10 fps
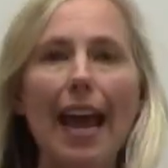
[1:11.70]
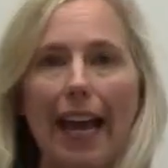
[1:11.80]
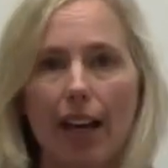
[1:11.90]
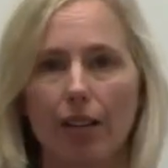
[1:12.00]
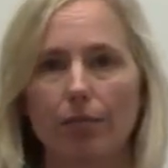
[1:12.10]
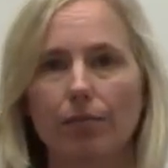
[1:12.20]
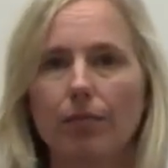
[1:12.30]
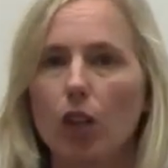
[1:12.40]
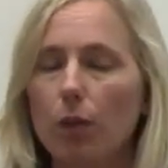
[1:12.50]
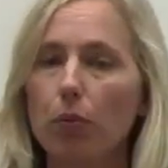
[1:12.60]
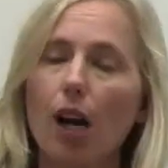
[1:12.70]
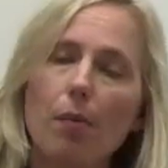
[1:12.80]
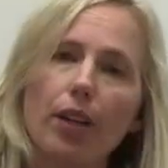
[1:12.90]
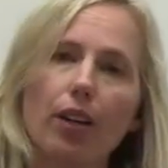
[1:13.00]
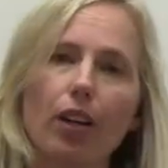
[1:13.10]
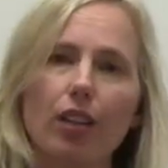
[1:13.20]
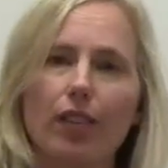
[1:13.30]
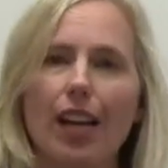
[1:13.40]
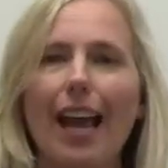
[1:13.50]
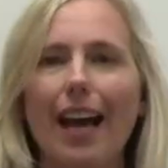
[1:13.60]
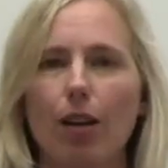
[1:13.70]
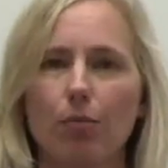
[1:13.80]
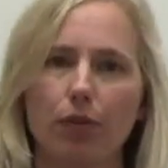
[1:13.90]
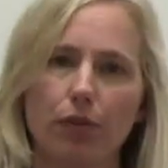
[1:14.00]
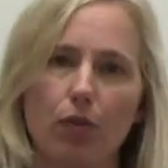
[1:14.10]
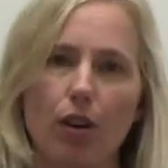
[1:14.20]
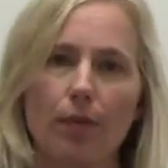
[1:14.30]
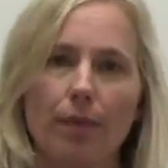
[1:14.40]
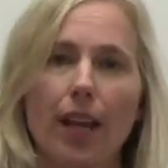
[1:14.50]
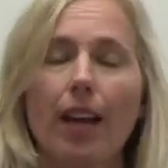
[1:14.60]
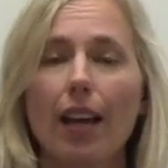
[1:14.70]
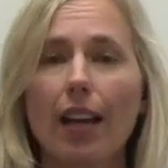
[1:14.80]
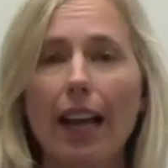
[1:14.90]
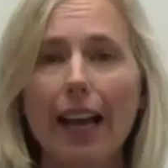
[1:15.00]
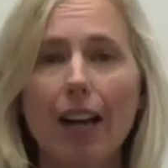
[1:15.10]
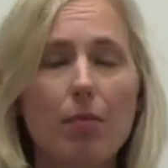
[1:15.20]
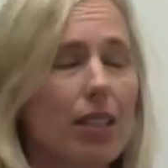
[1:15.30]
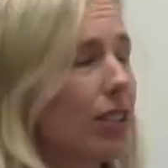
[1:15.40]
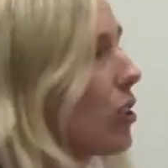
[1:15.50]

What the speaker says: atom. You've probably heard of an atom before. An atom is the